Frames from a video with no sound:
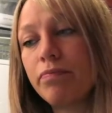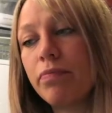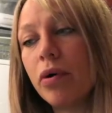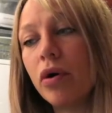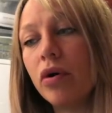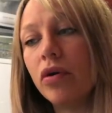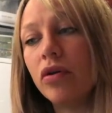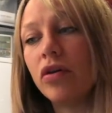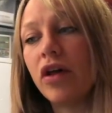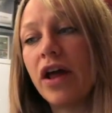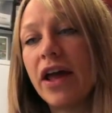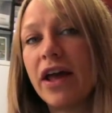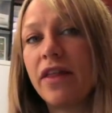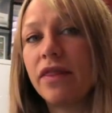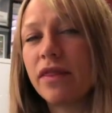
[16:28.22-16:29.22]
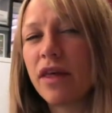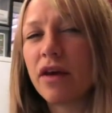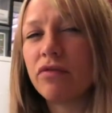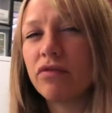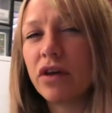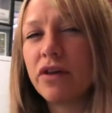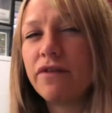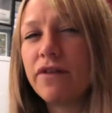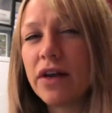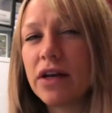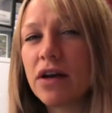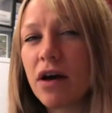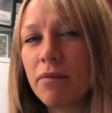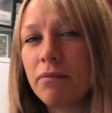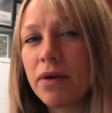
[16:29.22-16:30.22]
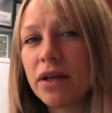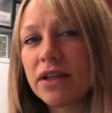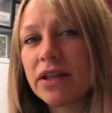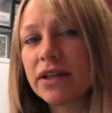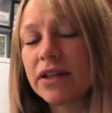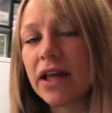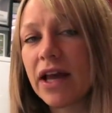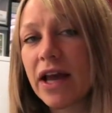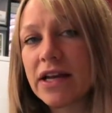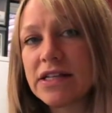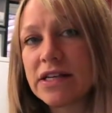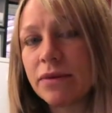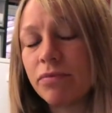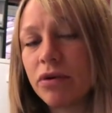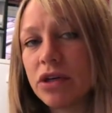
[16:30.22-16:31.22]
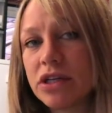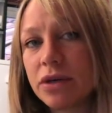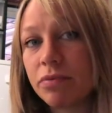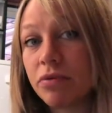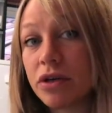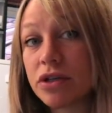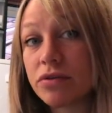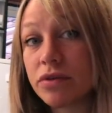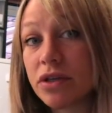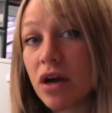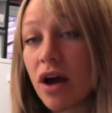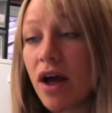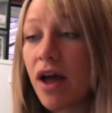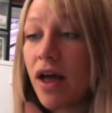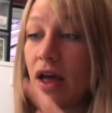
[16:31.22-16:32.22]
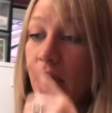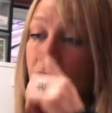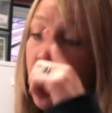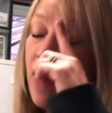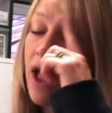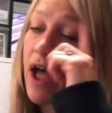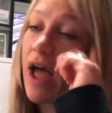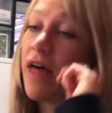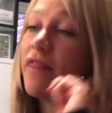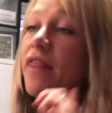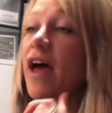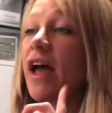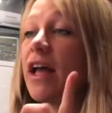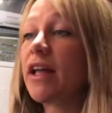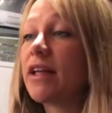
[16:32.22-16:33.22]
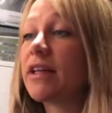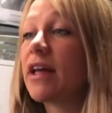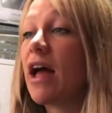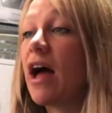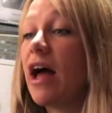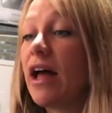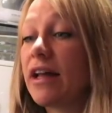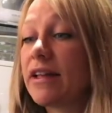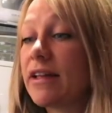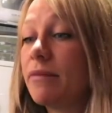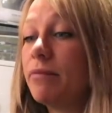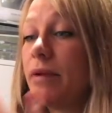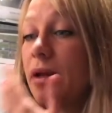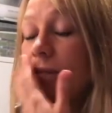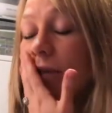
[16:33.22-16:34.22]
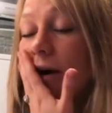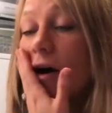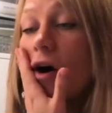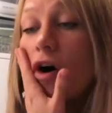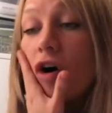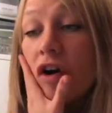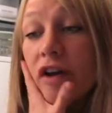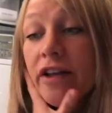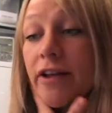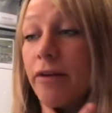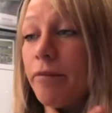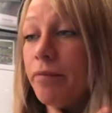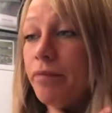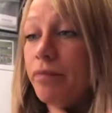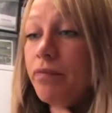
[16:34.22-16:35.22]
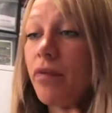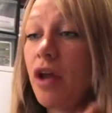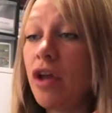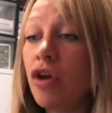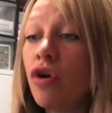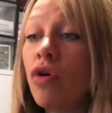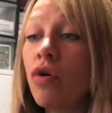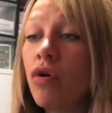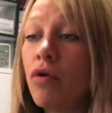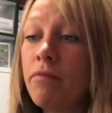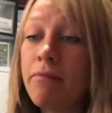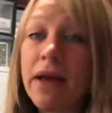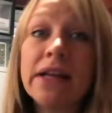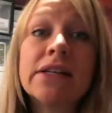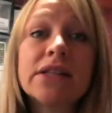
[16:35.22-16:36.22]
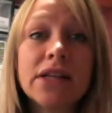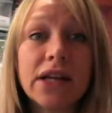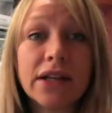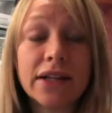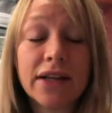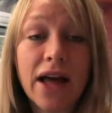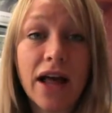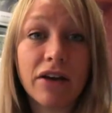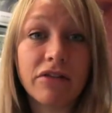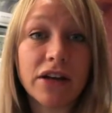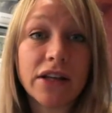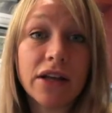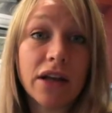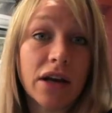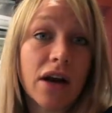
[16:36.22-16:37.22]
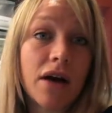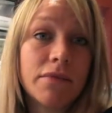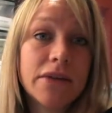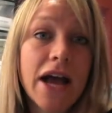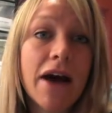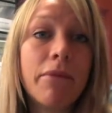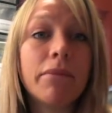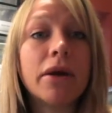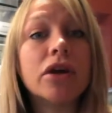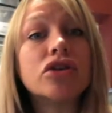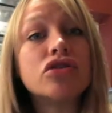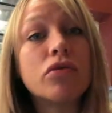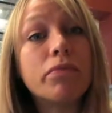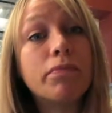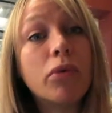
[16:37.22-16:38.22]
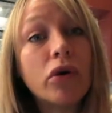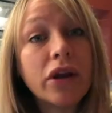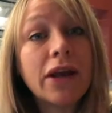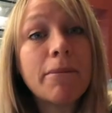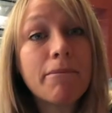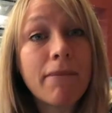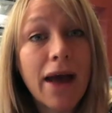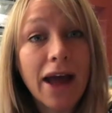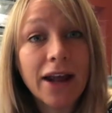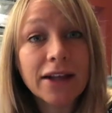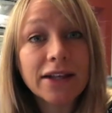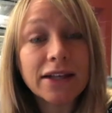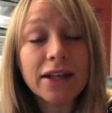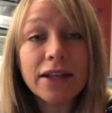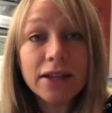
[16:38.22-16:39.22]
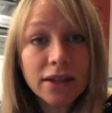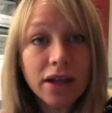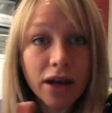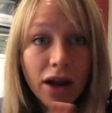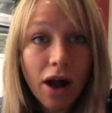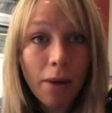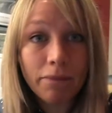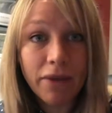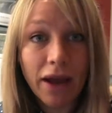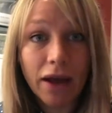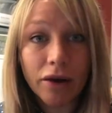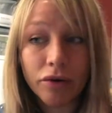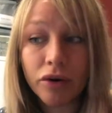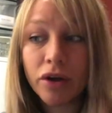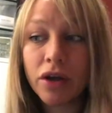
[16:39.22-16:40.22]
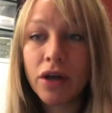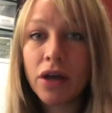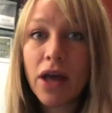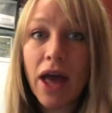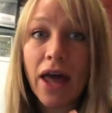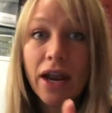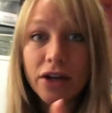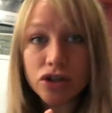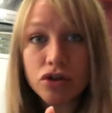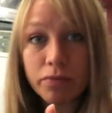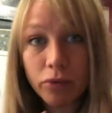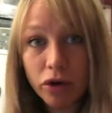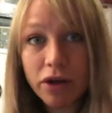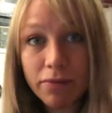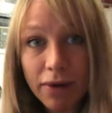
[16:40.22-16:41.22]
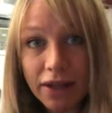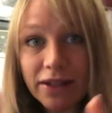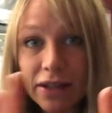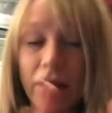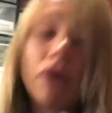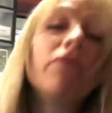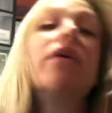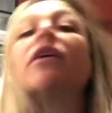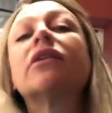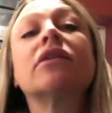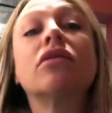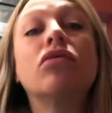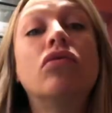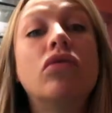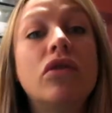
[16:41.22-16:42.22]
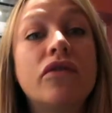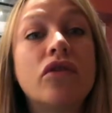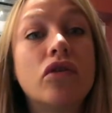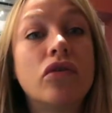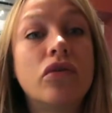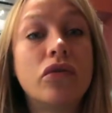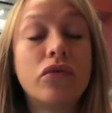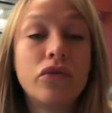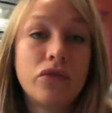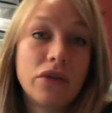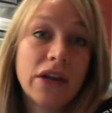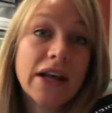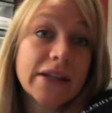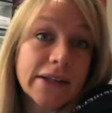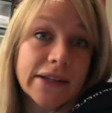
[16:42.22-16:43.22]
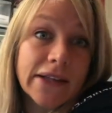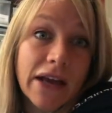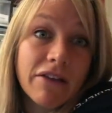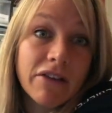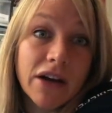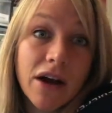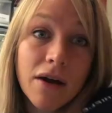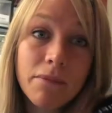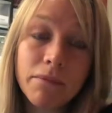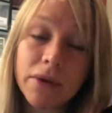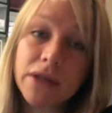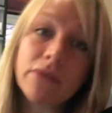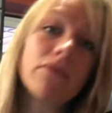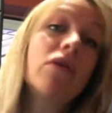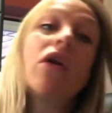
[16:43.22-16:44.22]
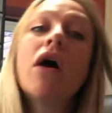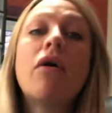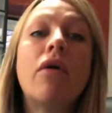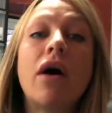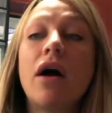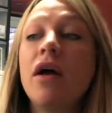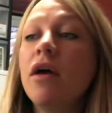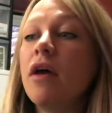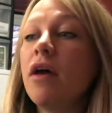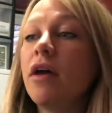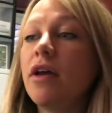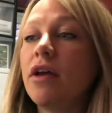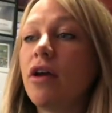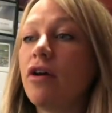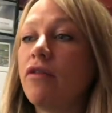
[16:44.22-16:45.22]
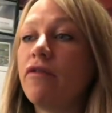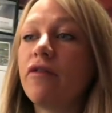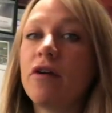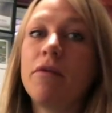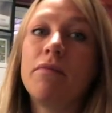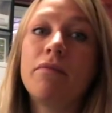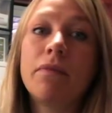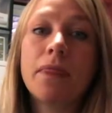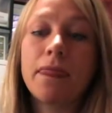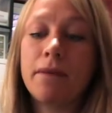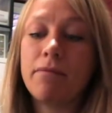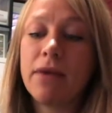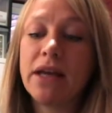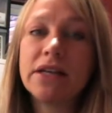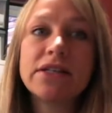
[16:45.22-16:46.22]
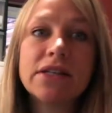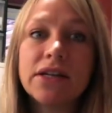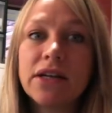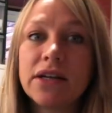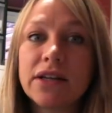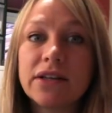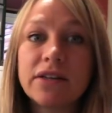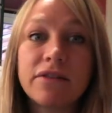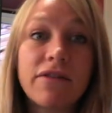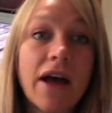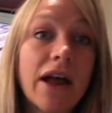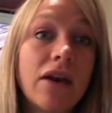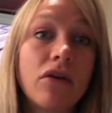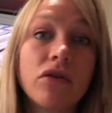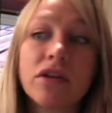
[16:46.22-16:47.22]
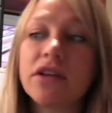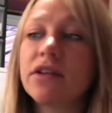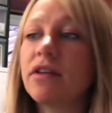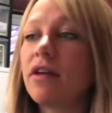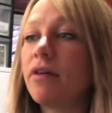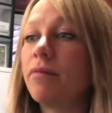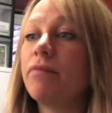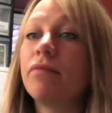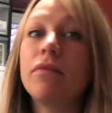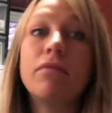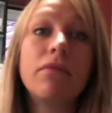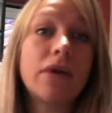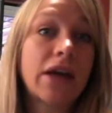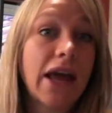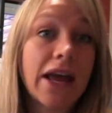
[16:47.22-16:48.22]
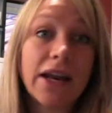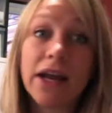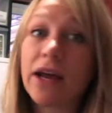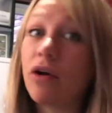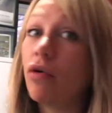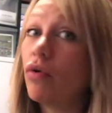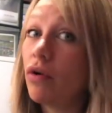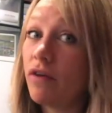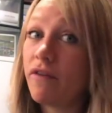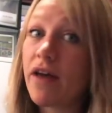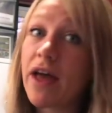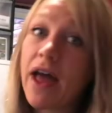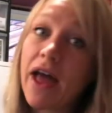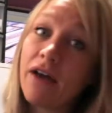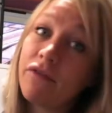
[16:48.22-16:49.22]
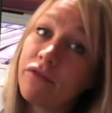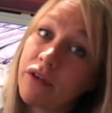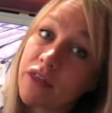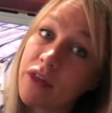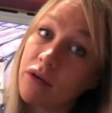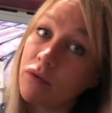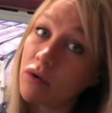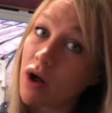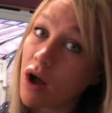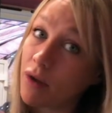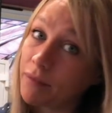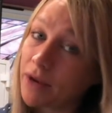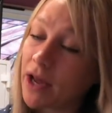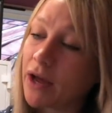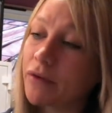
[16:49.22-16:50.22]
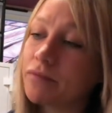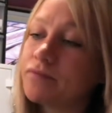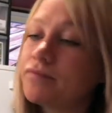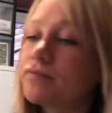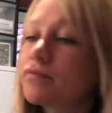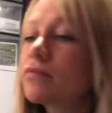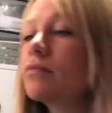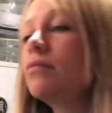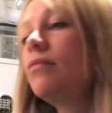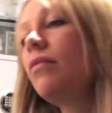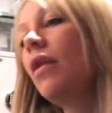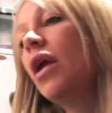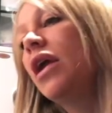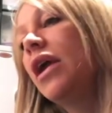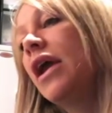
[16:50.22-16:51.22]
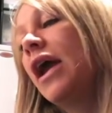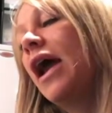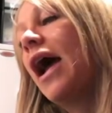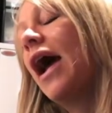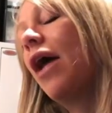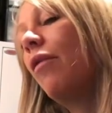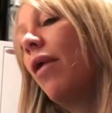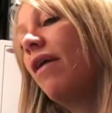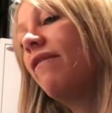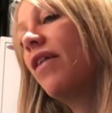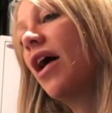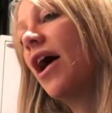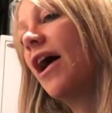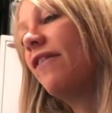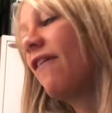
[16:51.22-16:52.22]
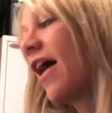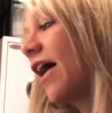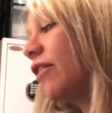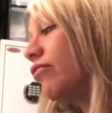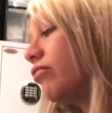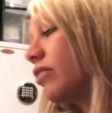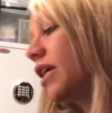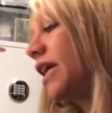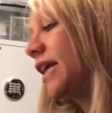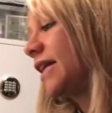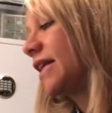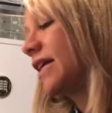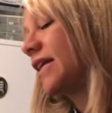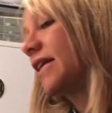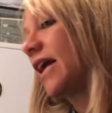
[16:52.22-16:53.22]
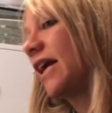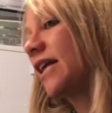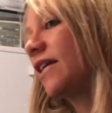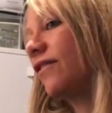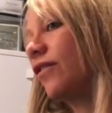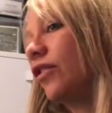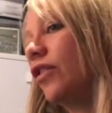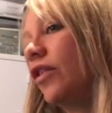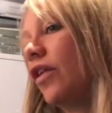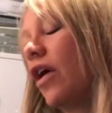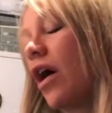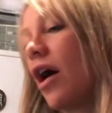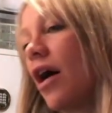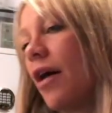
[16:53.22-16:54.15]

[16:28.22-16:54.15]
pull in their refeed numbers as they get deeper and deeper into a diet. And that is simply because your maintenance calories are going to come down, because your body mass is going to come down. And as your body mass lowers, all of your necessary numbers will lower, you know, from maintenance to fat loss to gaining, all of it, everything will come down. However, I've had really successful